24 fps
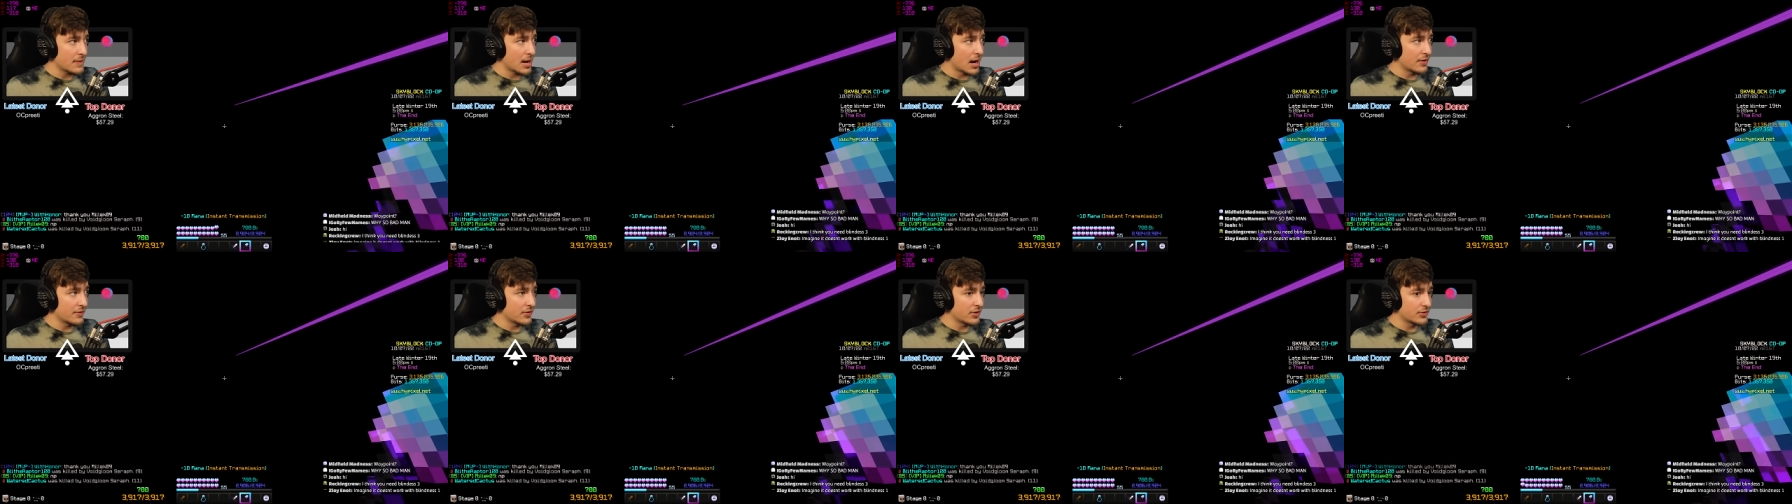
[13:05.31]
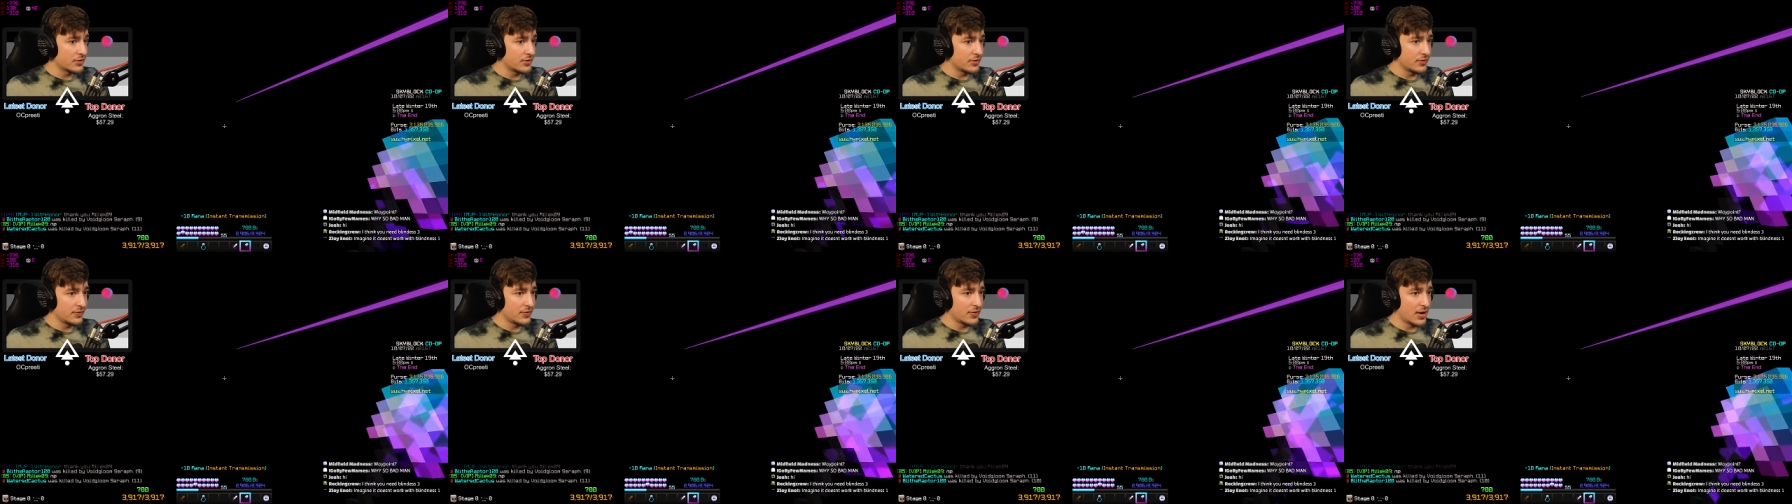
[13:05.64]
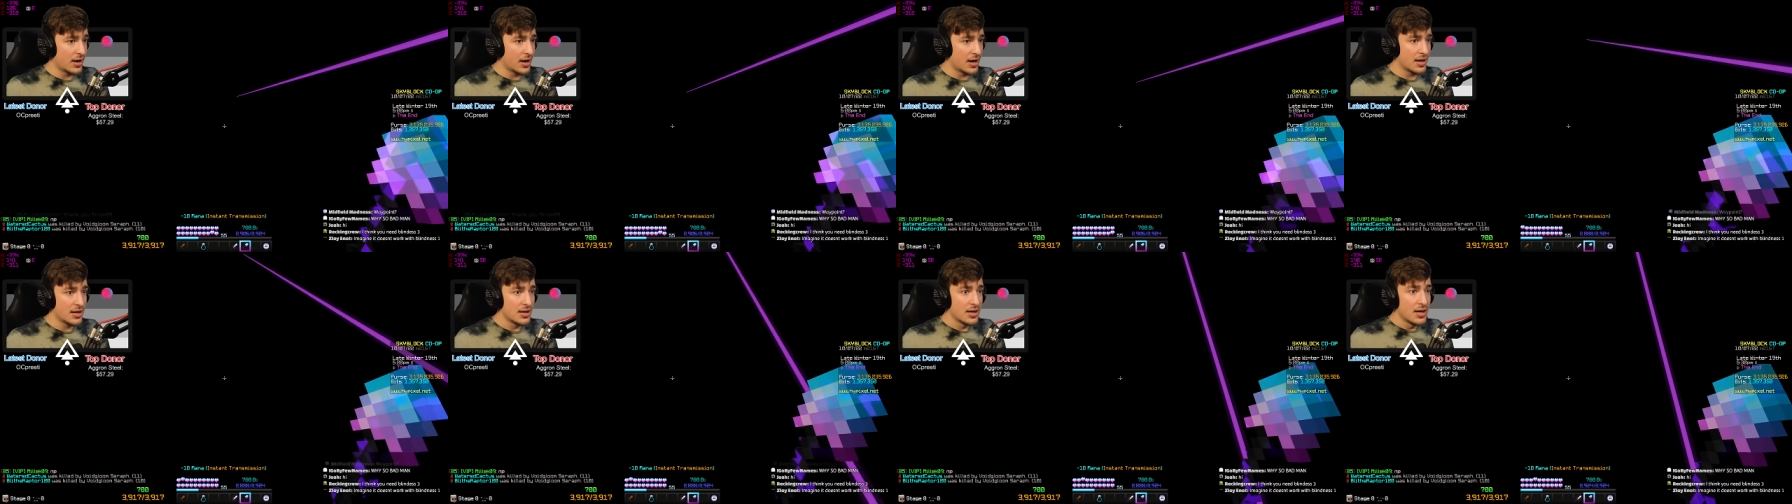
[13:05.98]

I've gone too far.